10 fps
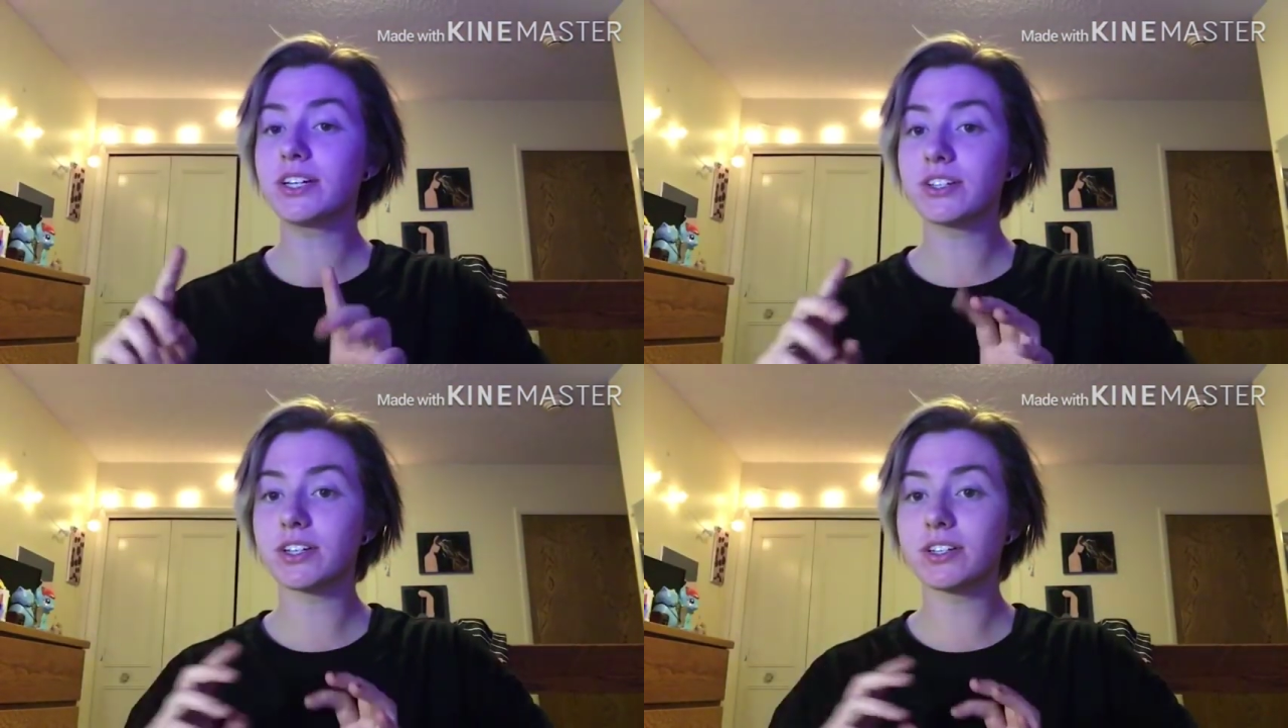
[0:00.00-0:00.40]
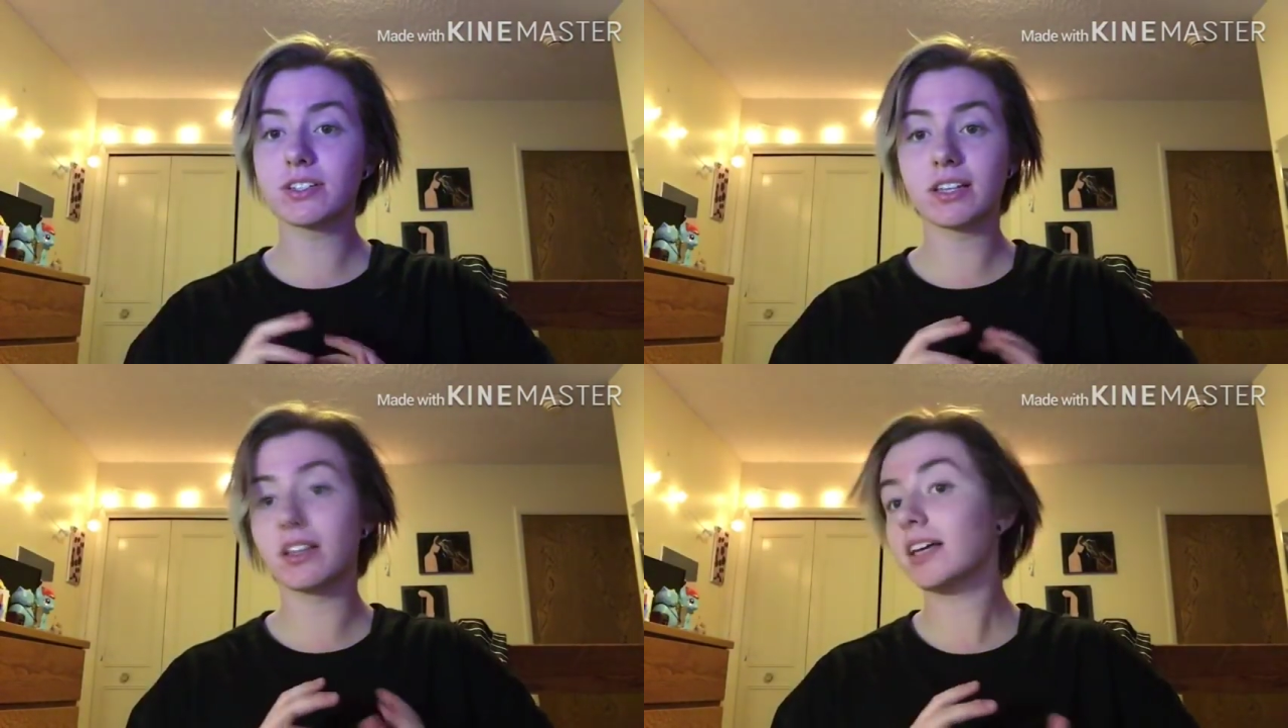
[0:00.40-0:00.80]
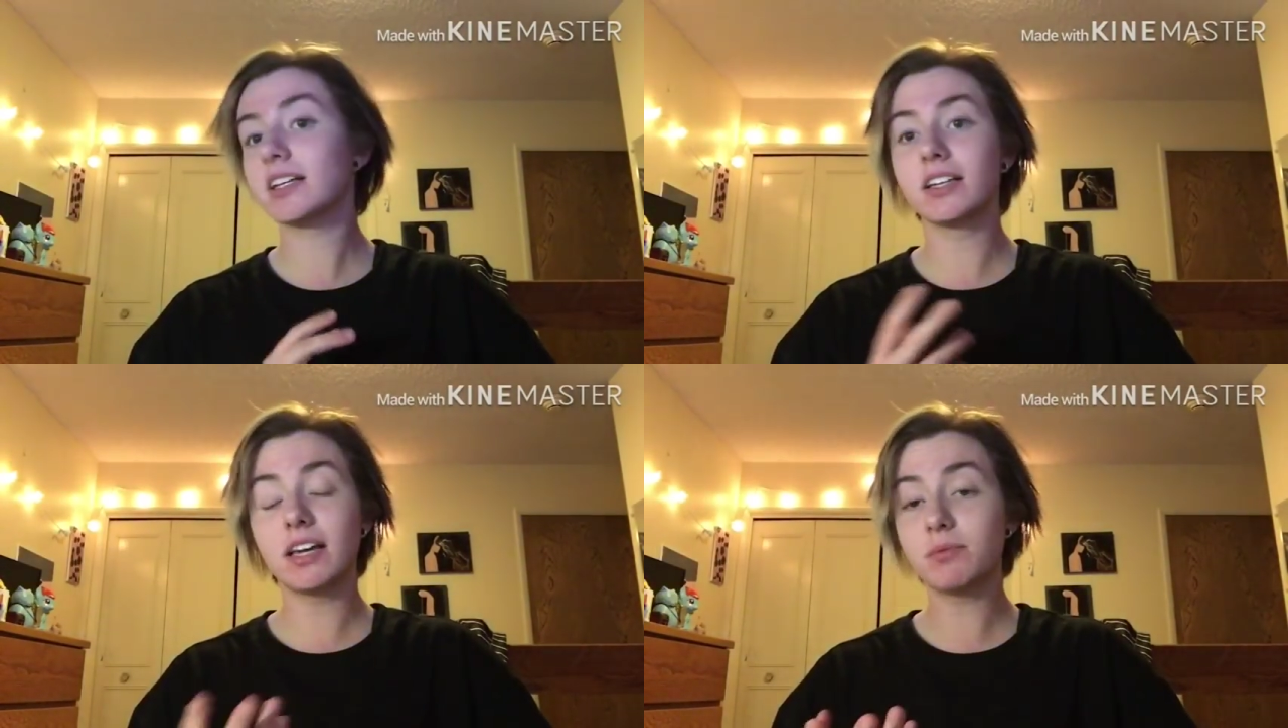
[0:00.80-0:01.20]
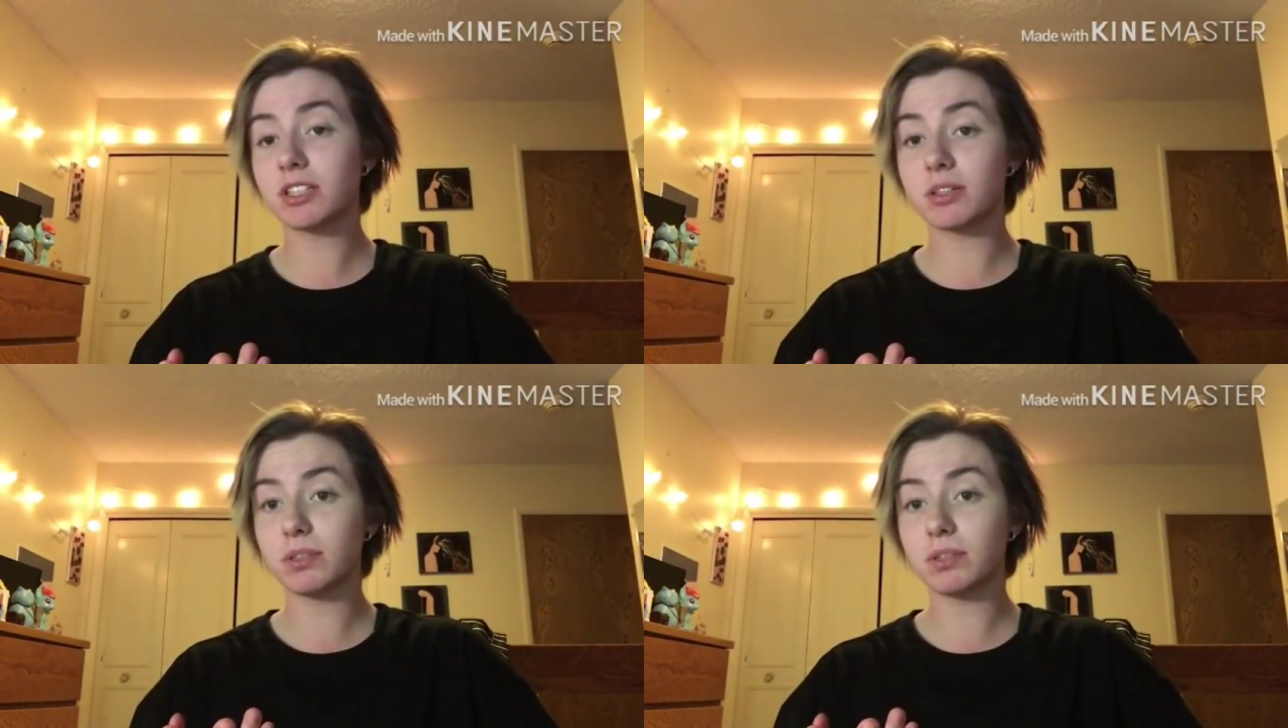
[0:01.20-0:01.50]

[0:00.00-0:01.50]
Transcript: regions and like the names of the